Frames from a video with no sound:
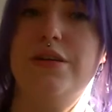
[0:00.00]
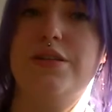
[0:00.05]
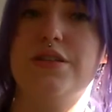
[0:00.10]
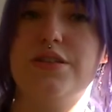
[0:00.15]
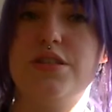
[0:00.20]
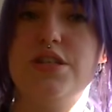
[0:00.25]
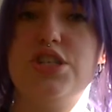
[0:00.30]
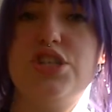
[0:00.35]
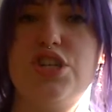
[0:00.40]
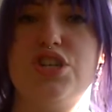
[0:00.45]
make
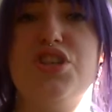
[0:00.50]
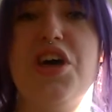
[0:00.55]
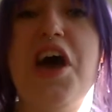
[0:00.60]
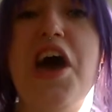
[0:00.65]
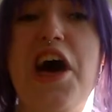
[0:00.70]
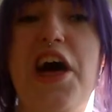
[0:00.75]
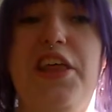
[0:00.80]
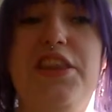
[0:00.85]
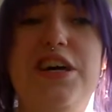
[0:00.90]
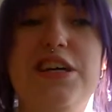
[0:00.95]
decisions.
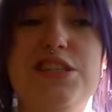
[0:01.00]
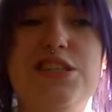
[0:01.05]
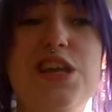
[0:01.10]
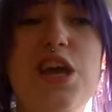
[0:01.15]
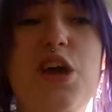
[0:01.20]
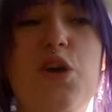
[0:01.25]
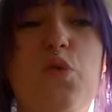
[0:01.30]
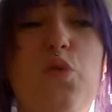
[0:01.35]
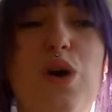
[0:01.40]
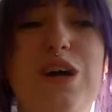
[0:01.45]
And that's
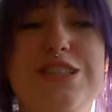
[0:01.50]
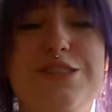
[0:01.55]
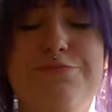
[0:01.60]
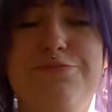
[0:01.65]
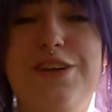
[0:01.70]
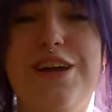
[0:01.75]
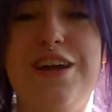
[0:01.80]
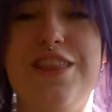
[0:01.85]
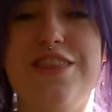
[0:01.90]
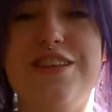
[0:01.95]
quite
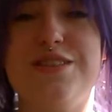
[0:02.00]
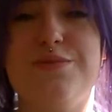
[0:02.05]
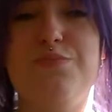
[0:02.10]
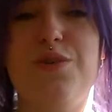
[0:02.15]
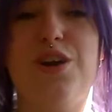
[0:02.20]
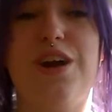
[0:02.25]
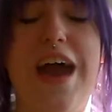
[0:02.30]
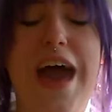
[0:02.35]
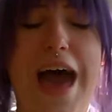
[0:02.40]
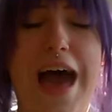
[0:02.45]
big in this
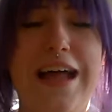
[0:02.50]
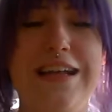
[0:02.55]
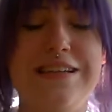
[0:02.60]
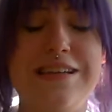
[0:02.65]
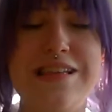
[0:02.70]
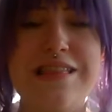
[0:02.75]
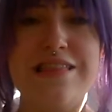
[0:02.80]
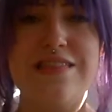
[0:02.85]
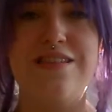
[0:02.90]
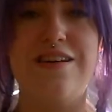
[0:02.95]
book and
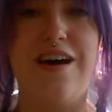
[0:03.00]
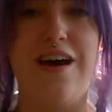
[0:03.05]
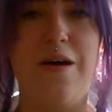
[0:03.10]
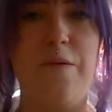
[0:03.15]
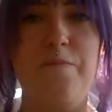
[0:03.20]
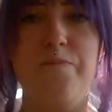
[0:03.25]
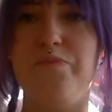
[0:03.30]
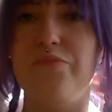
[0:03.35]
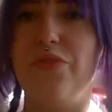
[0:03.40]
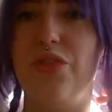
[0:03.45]
in
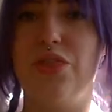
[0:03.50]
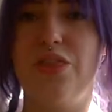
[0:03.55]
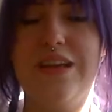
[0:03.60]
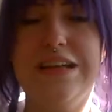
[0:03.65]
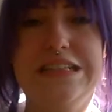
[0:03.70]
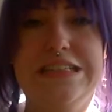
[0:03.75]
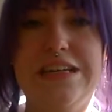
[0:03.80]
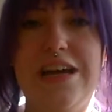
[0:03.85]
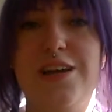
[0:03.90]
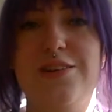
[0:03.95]
the
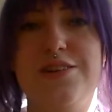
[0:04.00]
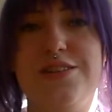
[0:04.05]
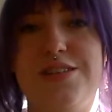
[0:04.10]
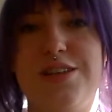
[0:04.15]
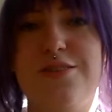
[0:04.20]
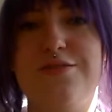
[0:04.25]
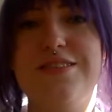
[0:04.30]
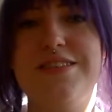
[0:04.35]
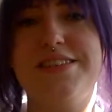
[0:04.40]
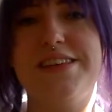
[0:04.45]
entire
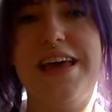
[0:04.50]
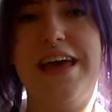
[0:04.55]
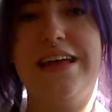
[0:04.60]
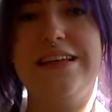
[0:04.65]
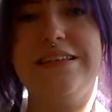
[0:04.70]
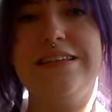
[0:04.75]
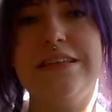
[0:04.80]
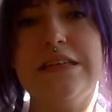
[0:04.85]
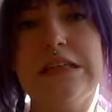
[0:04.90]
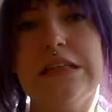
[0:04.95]
series,
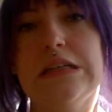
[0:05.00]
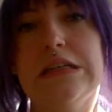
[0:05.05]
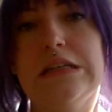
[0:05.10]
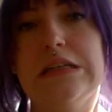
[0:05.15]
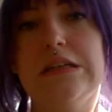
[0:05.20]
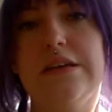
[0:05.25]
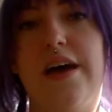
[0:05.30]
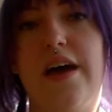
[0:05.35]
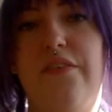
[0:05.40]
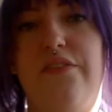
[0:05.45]
and
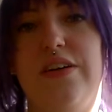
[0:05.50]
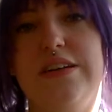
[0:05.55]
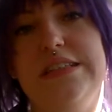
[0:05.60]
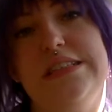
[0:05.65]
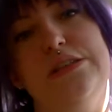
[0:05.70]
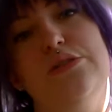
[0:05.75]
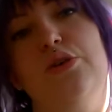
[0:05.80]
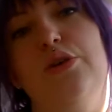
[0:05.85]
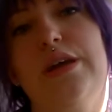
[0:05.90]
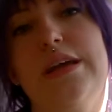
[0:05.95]
I find
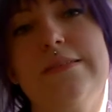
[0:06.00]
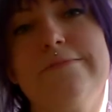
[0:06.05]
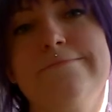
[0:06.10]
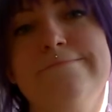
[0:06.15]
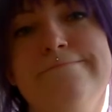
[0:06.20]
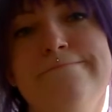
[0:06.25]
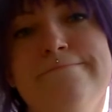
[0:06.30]
it annoying.